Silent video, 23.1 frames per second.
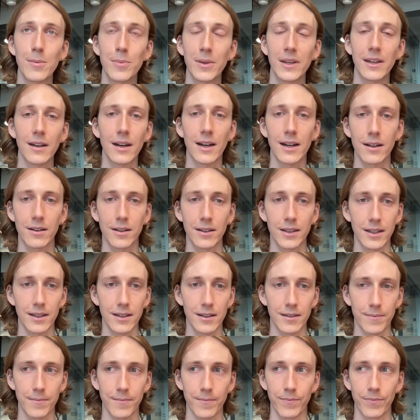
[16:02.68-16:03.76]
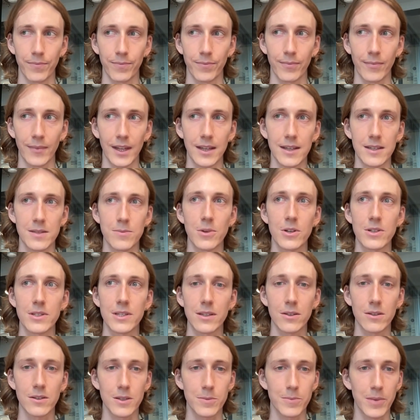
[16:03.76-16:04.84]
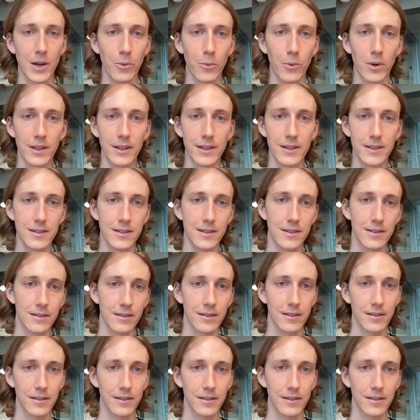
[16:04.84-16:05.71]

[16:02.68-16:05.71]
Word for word: API is mostly used by wallets.